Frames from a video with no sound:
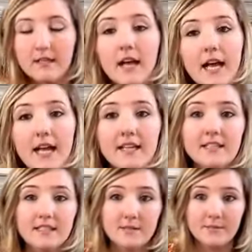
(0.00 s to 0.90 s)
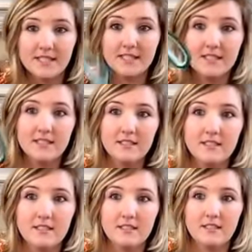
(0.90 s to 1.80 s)
and some scissors,
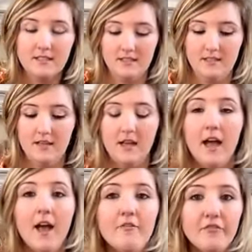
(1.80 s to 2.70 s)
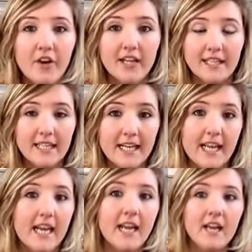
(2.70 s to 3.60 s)
and
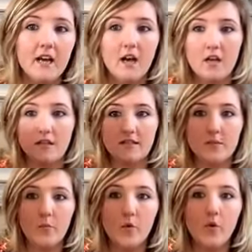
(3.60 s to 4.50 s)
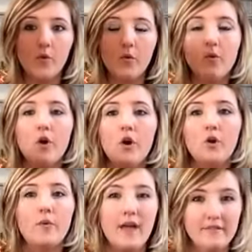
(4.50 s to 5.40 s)
finally some wool or
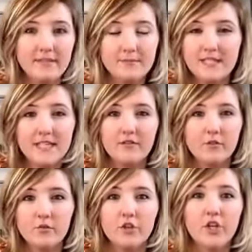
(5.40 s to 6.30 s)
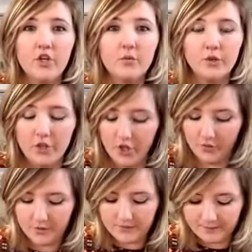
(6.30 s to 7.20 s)
whatever material that you want to
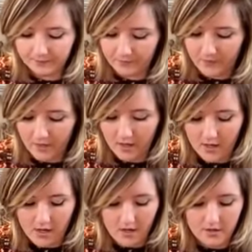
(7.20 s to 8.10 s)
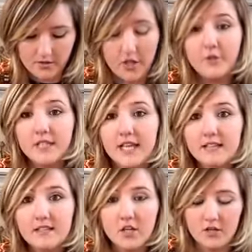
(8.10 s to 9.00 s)
use. So to get
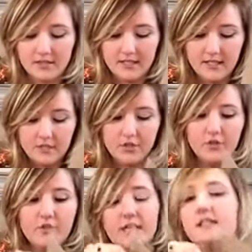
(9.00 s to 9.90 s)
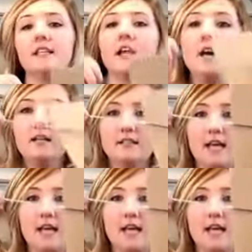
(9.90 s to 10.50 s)
started, you need to cut